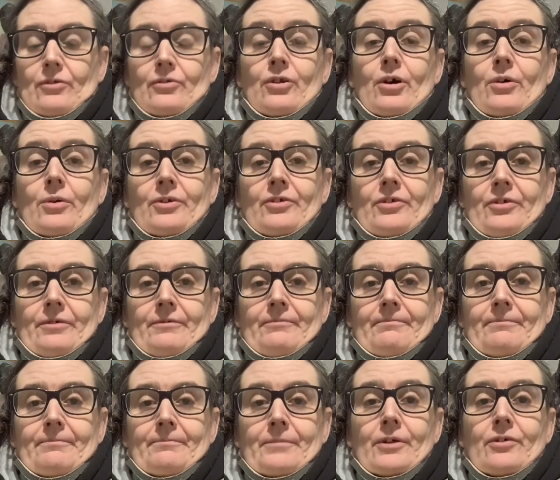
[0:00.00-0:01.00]
No, I
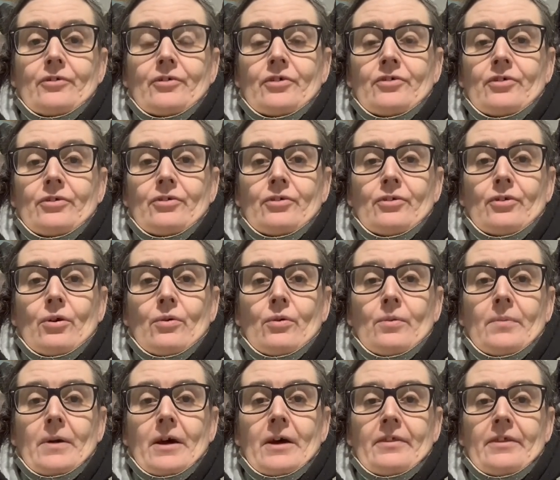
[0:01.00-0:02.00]
didn't, because I didn't know
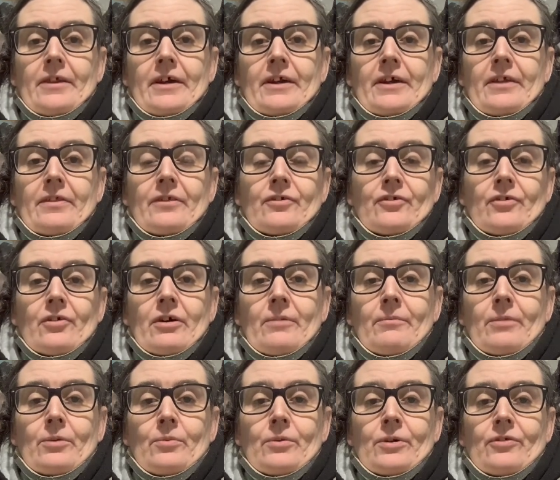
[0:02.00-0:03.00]
about that at the
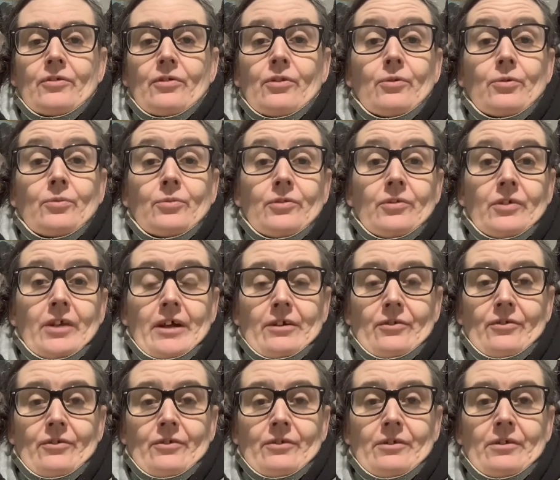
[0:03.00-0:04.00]
time. I always thought it was an
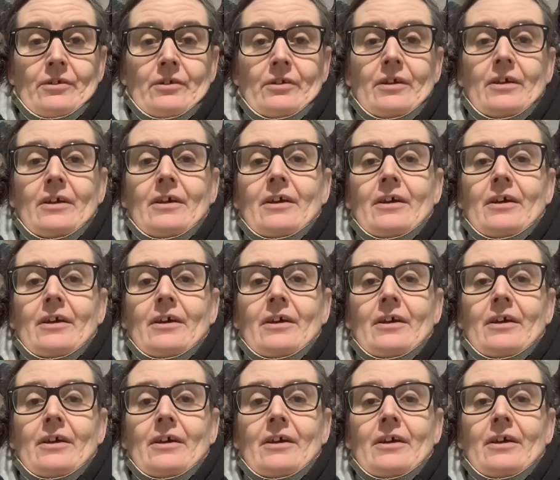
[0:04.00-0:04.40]
accident.